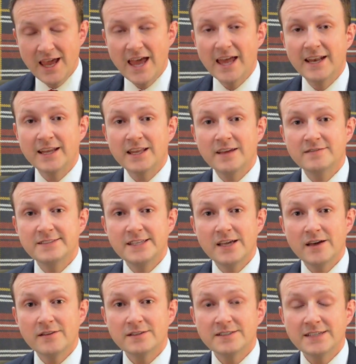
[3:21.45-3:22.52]
and it gives the
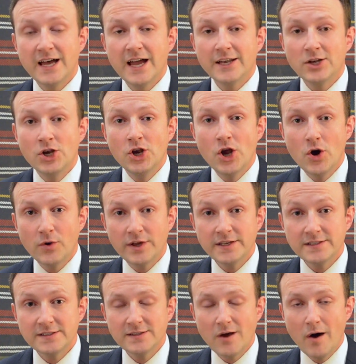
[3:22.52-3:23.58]
other side
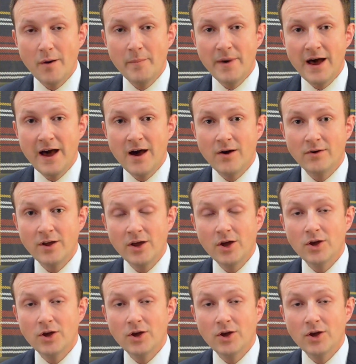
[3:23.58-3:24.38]
notice about